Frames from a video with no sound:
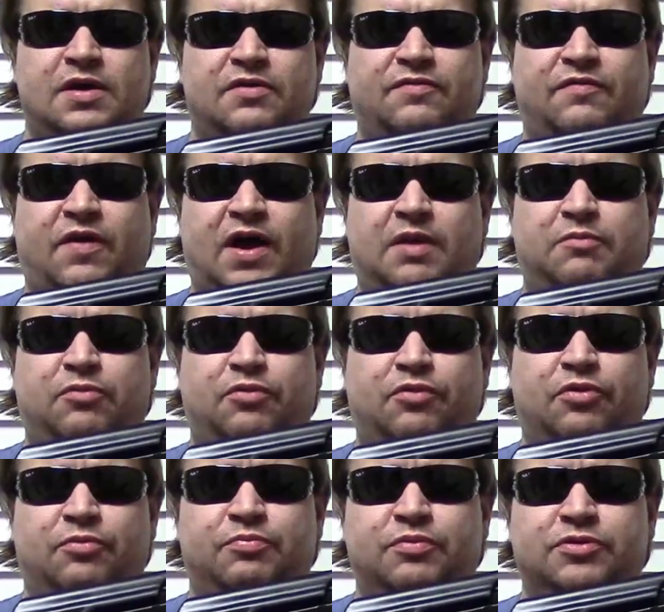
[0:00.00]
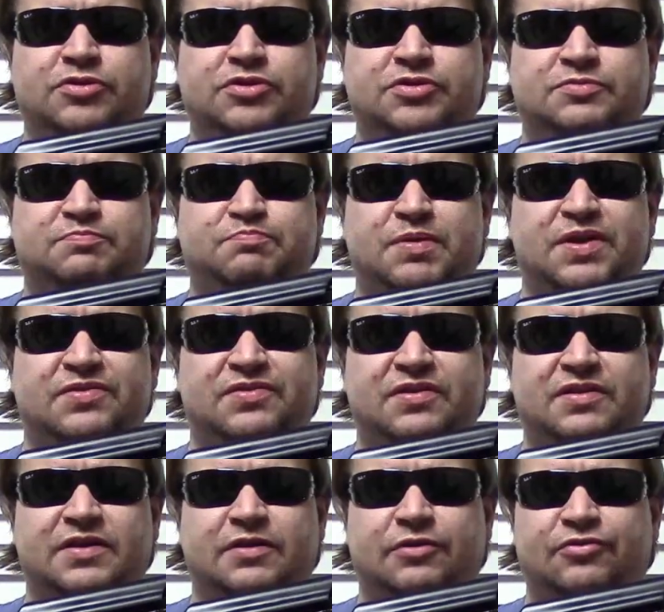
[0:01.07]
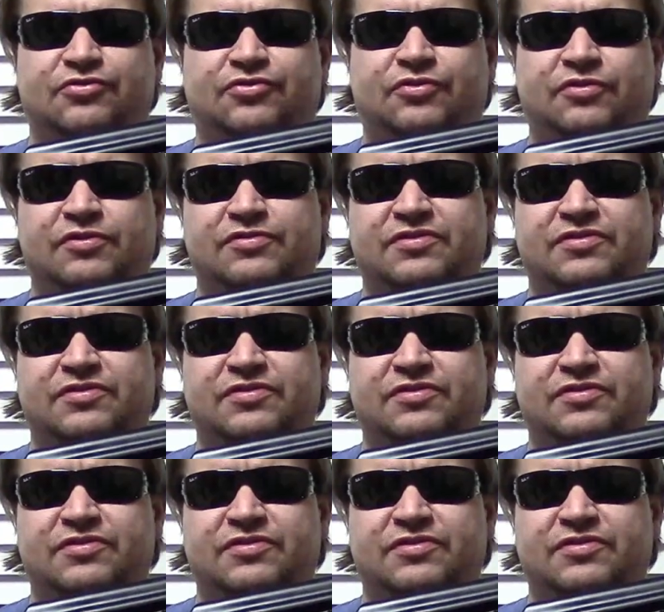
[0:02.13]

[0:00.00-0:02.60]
FIME Group, which is basically Arsenal.